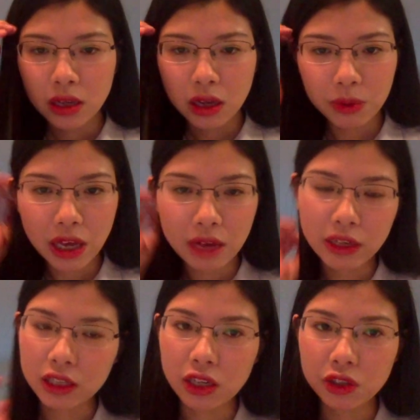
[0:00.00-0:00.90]
And we have
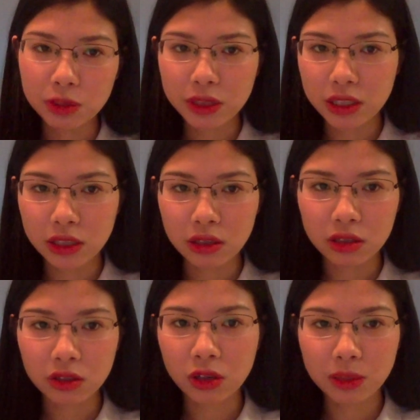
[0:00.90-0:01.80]
larger meeting,
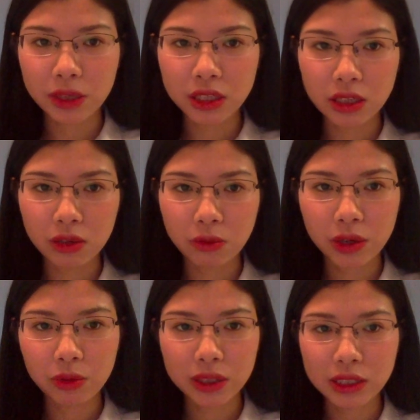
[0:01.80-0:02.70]
a quarter meeting
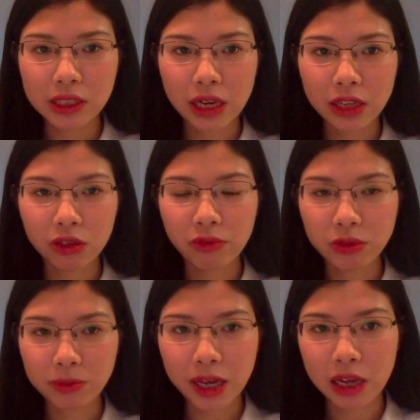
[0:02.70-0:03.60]
where we decide our
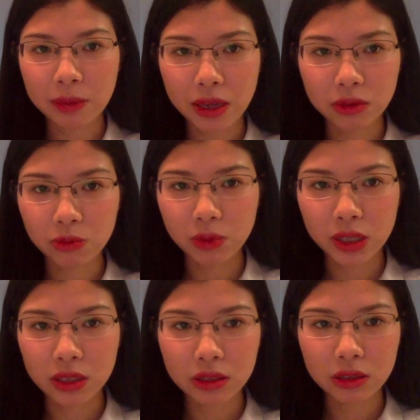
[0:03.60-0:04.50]
roadmap and
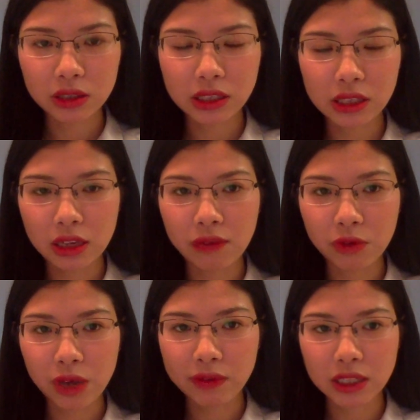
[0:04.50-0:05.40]
we see if
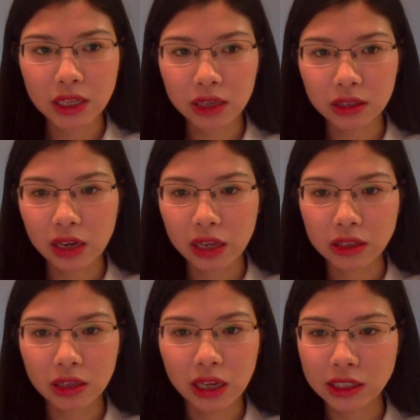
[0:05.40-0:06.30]
we have done
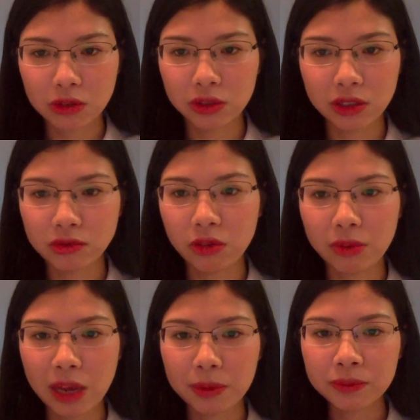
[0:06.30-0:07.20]
the last quarter's
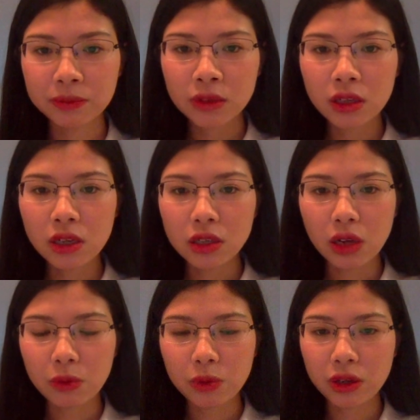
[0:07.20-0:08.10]
roadmap.
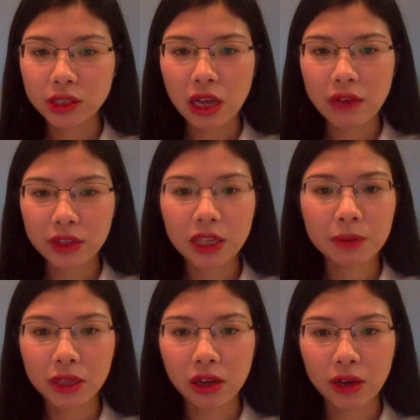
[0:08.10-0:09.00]
And we also have a
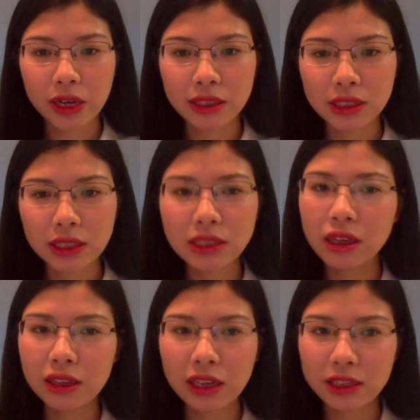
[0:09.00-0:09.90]
company all hands. It's
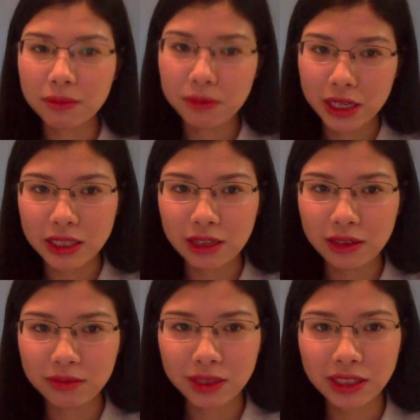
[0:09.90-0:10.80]
not like a
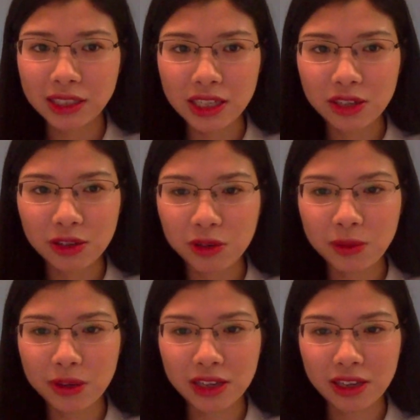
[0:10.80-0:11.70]
meeting, but the CEO will
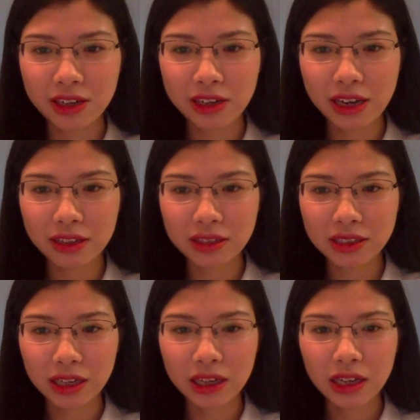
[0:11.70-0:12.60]
be here and